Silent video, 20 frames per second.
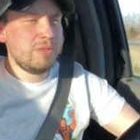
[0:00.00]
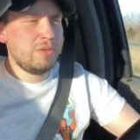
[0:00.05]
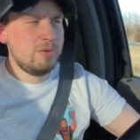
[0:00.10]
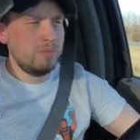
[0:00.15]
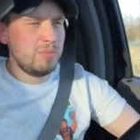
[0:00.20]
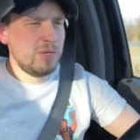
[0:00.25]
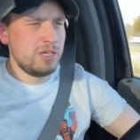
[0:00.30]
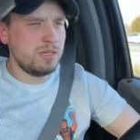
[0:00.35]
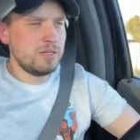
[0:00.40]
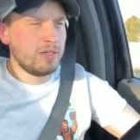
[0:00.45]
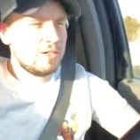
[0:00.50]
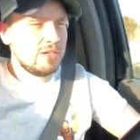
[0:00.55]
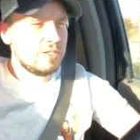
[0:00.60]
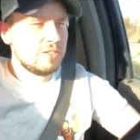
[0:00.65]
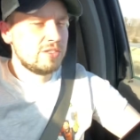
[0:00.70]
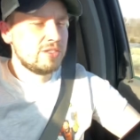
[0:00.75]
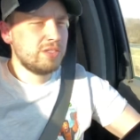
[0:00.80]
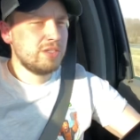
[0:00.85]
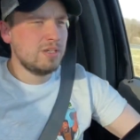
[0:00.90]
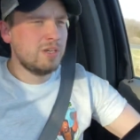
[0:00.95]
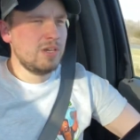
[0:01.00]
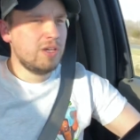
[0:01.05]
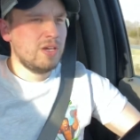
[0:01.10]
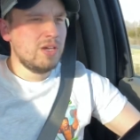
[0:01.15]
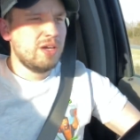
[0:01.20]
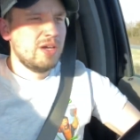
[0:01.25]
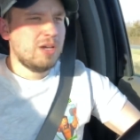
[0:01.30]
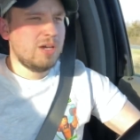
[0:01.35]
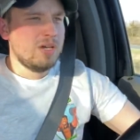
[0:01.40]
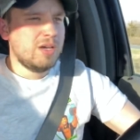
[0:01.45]
you because.
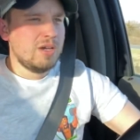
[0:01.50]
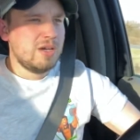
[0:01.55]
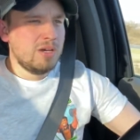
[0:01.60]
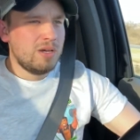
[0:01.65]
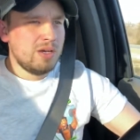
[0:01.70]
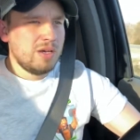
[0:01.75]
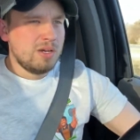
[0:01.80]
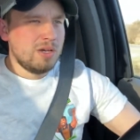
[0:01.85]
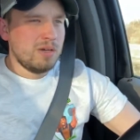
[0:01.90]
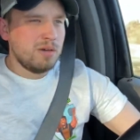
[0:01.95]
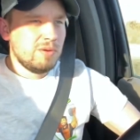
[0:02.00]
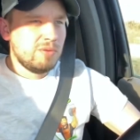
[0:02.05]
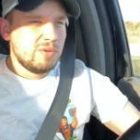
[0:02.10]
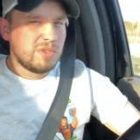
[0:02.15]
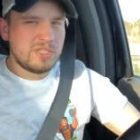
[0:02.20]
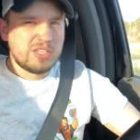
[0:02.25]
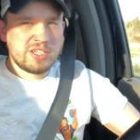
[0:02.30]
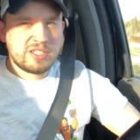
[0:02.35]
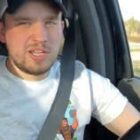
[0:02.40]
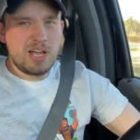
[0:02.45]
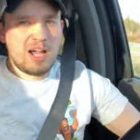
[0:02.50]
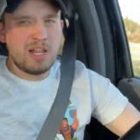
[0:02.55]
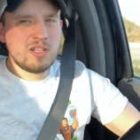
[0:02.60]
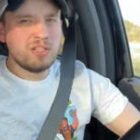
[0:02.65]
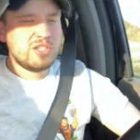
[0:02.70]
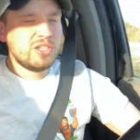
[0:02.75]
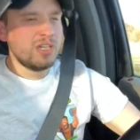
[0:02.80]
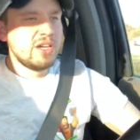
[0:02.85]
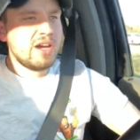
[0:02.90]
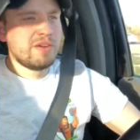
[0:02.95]
But
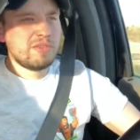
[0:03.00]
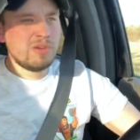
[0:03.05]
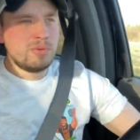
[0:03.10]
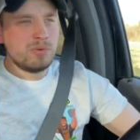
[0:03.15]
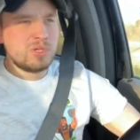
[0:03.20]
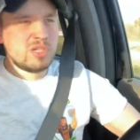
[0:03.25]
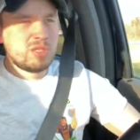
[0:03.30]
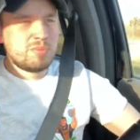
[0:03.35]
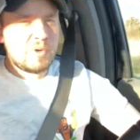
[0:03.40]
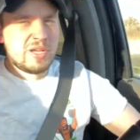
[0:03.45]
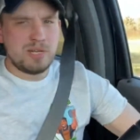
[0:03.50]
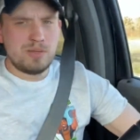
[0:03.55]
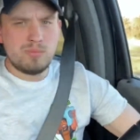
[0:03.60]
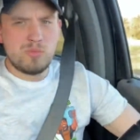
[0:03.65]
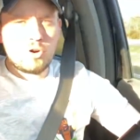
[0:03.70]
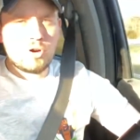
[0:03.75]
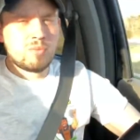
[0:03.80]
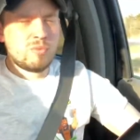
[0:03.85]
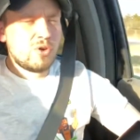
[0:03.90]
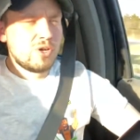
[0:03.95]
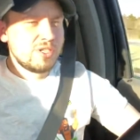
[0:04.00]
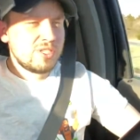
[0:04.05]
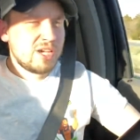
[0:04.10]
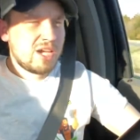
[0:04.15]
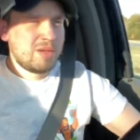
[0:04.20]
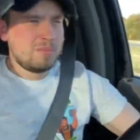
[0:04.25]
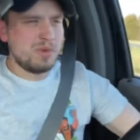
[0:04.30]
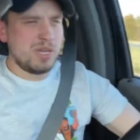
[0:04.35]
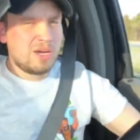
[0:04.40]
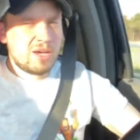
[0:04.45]
technology, everyone is spending more and more
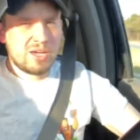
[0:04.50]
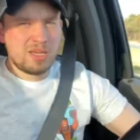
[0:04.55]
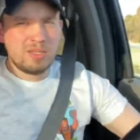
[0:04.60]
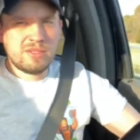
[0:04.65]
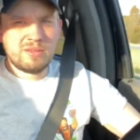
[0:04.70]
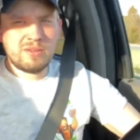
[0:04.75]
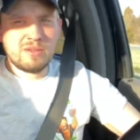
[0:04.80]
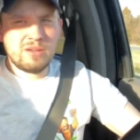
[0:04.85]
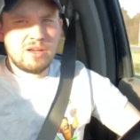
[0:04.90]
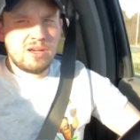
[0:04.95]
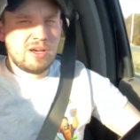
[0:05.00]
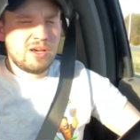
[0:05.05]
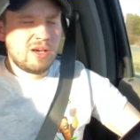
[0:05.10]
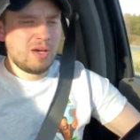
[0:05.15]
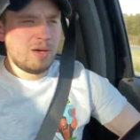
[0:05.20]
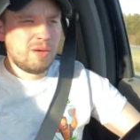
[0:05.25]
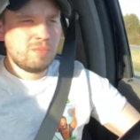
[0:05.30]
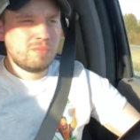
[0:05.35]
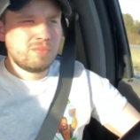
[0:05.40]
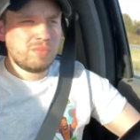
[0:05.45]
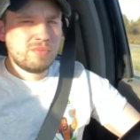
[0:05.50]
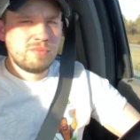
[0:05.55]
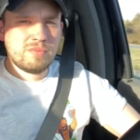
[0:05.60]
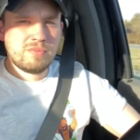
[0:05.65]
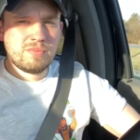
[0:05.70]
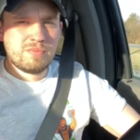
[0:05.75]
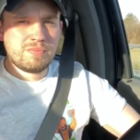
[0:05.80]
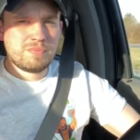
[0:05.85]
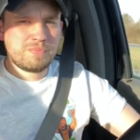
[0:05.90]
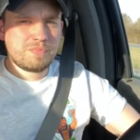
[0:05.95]
time behind
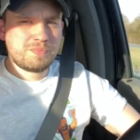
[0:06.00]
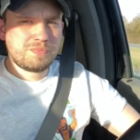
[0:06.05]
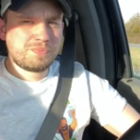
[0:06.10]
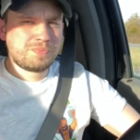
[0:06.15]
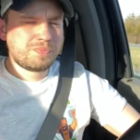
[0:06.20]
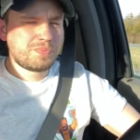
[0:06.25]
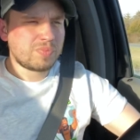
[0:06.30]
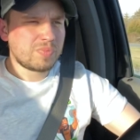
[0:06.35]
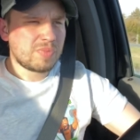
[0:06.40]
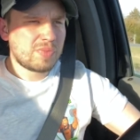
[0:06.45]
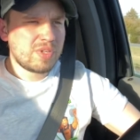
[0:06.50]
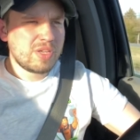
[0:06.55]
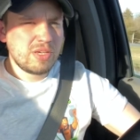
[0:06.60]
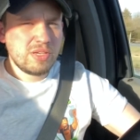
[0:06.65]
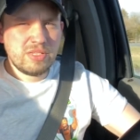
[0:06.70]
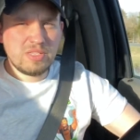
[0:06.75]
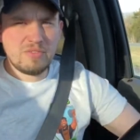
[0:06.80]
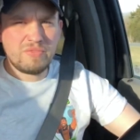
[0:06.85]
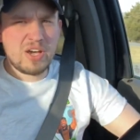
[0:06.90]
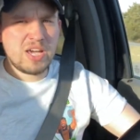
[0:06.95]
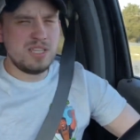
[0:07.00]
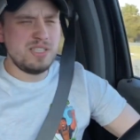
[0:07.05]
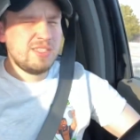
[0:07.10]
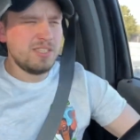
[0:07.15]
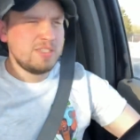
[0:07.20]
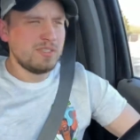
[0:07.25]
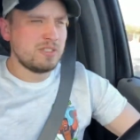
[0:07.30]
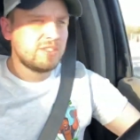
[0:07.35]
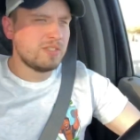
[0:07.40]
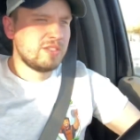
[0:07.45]
um,
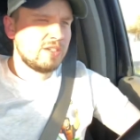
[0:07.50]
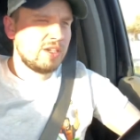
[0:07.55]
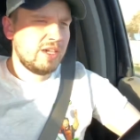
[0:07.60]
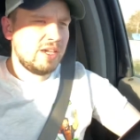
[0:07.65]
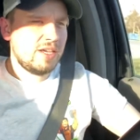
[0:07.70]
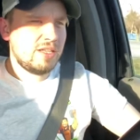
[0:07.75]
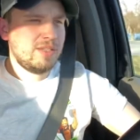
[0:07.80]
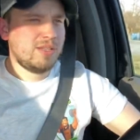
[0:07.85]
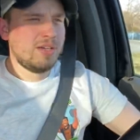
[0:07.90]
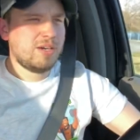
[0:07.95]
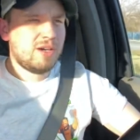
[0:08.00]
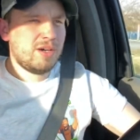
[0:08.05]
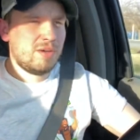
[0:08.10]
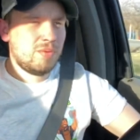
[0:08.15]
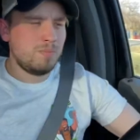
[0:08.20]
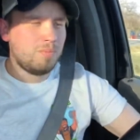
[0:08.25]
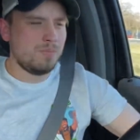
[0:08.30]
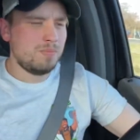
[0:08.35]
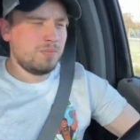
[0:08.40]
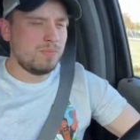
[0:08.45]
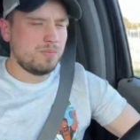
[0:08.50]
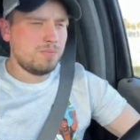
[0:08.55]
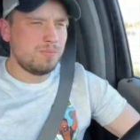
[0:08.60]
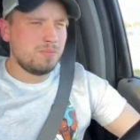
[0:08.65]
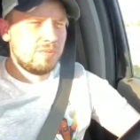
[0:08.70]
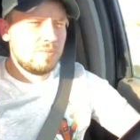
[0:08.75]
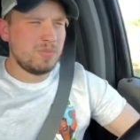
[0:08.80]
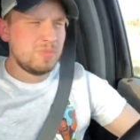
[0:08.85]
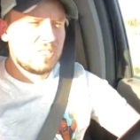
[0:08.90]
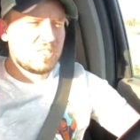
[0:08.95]
devices, and
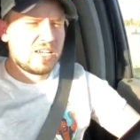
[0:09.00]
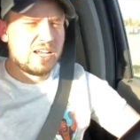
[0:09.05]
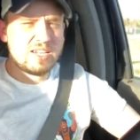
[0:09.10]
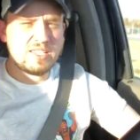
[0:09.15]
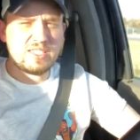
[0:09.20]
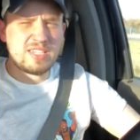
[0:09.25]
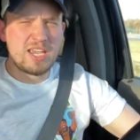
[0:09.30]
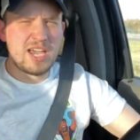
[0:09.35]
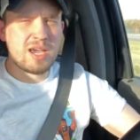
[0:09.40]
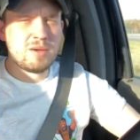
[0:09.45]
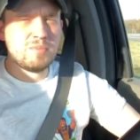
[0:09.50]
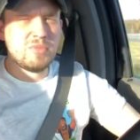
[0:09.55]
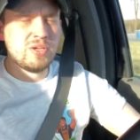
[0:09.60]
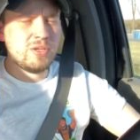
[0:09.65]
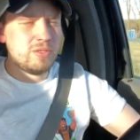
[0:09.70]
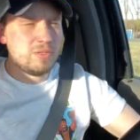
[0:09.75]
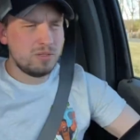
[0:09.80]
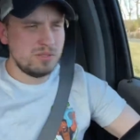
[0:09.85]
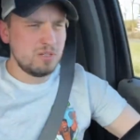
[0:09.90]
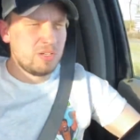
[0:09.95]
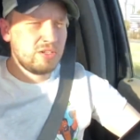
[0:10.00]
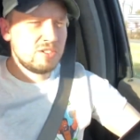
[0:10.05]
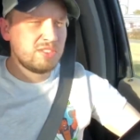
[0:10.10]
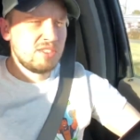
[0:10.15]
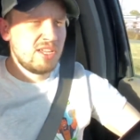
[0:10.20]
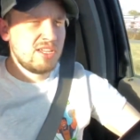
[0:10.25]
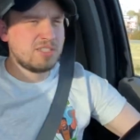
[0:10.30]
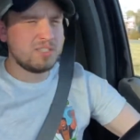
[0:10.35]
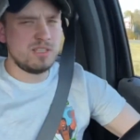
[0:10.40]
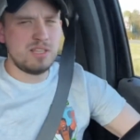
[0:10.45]
um, it's kind of sad. But there's
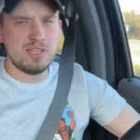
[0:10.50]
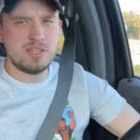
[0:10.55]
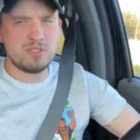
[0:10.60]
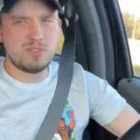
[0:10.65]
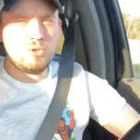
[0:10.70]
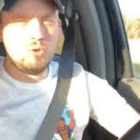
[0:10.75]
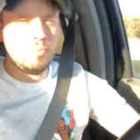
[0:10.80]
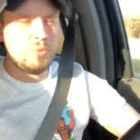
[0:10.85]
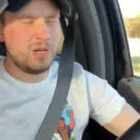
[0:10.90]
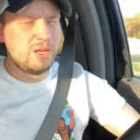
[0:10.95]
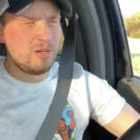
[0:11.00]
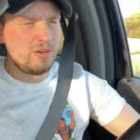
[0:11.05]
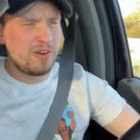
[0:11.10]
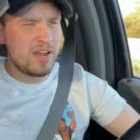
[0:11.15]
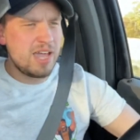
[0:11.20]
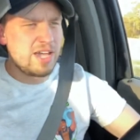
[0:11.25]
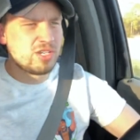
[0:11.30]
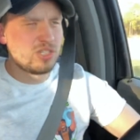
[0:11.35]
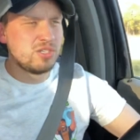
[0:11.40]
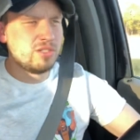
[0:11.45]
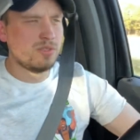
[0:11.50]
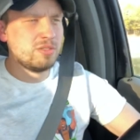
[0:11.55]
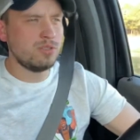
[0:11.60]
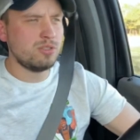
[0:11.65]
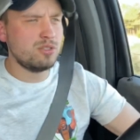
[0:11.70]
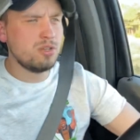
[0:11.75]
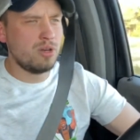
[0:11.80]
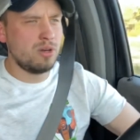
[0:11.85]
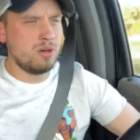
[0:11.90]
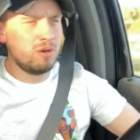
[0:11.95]
less and less human interaction,
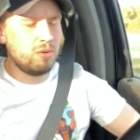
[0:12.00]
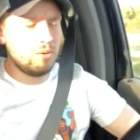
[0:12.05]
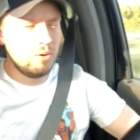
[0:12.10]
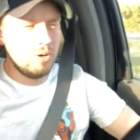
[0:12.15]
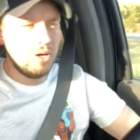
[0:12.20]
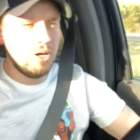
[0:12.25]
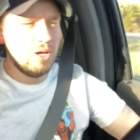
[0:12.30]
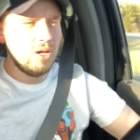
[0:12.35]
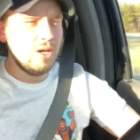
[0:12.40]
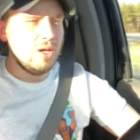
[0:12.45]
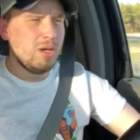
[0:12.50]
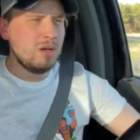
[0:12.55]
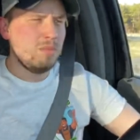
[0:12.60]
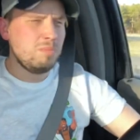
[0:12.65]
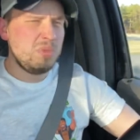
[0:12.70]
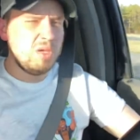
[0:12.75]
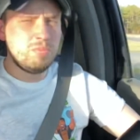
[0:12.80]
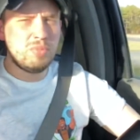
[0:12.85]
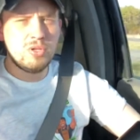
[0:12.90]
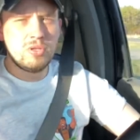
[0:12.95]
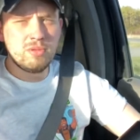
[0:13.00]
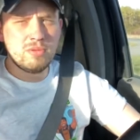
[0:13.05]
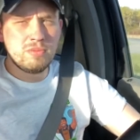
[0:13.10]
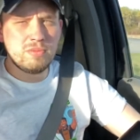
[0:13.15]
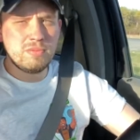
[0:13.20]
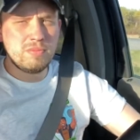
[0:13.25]
so people